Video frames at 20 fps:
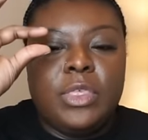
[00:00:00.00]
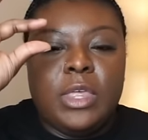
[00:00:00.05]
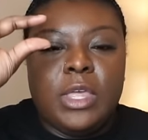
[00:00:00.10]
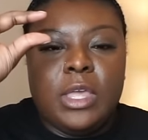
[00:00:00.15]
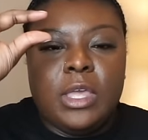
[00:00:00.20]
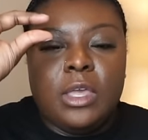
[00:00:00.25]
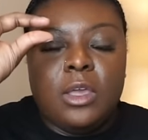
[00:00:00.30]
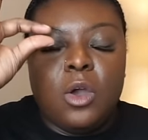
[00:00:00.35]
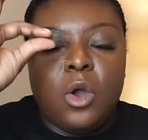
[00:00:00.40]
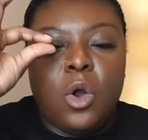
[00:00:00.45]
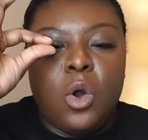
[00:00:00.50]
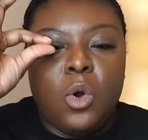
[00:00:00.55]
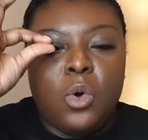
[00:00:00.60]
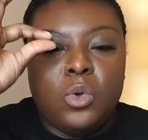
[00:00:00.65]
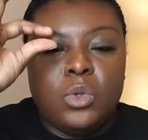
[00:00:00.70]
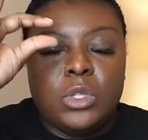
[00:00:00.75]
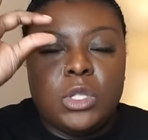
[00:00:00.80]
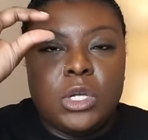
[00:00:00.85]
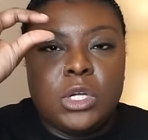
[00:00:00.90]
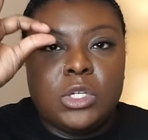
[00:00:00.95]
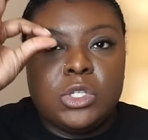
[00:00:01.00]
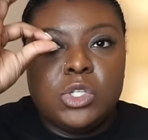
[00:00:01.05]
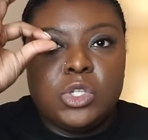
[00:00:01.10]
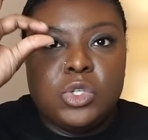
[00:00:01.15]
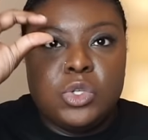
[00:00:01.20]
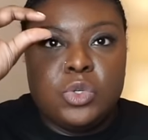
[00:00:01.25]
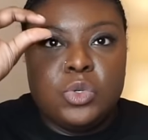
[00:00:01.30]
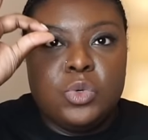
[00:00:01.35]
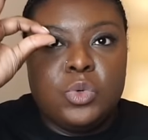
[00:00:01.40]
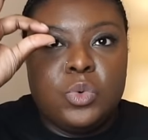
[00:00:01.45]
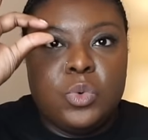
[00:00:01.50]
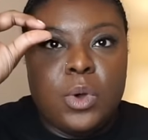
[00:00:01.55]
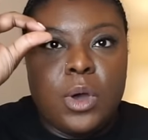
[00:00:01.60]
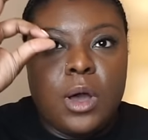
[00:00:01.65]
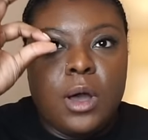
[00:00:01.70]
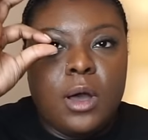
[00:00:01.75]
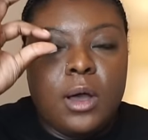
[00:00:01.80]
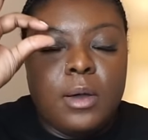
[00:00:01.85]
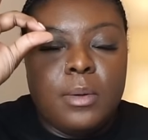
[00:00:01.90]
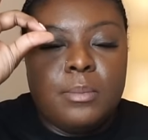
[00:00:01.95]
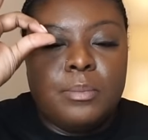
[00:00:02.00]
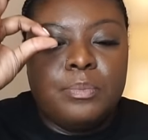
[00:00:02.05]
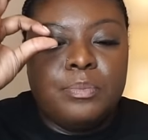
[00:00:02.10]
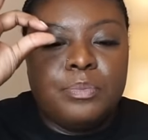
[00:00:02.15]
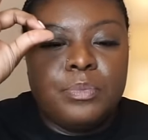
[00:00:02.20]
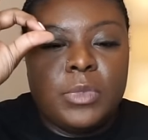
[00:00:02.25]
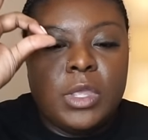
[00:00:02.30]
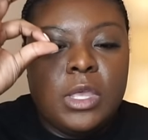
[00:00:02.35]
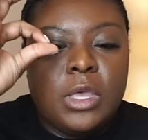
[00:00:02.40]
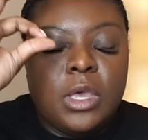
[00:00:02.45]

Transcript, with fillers: the holder to